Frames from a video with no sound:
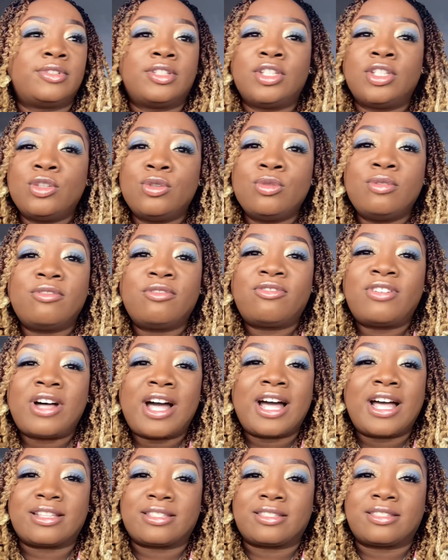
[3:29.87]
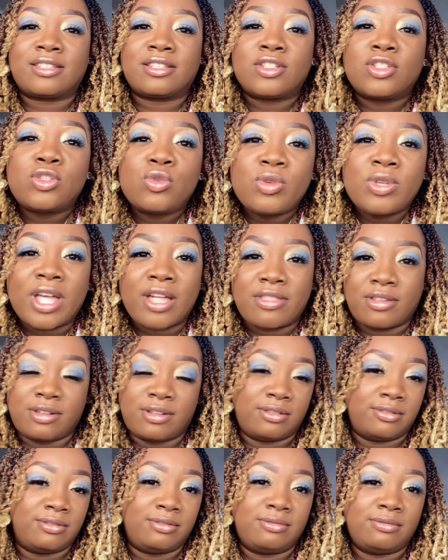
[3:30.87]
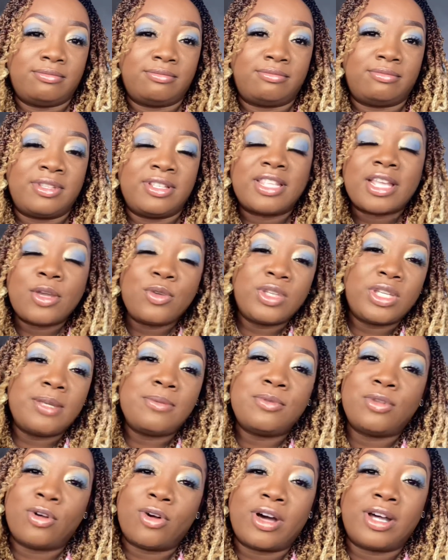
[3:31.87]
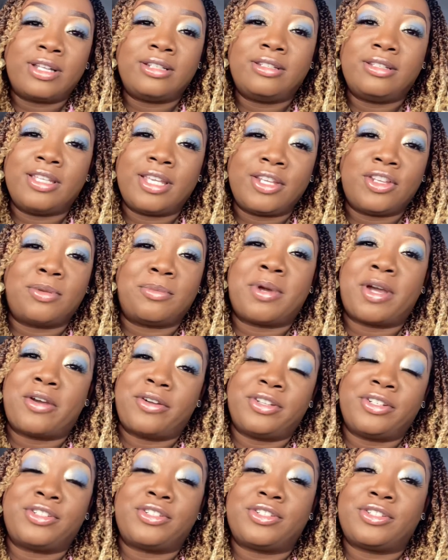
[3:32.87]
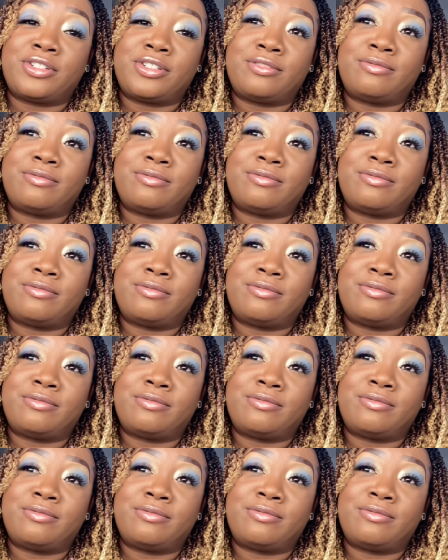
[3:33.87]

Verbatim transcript: You fast together. That's how you keep God in your marriage.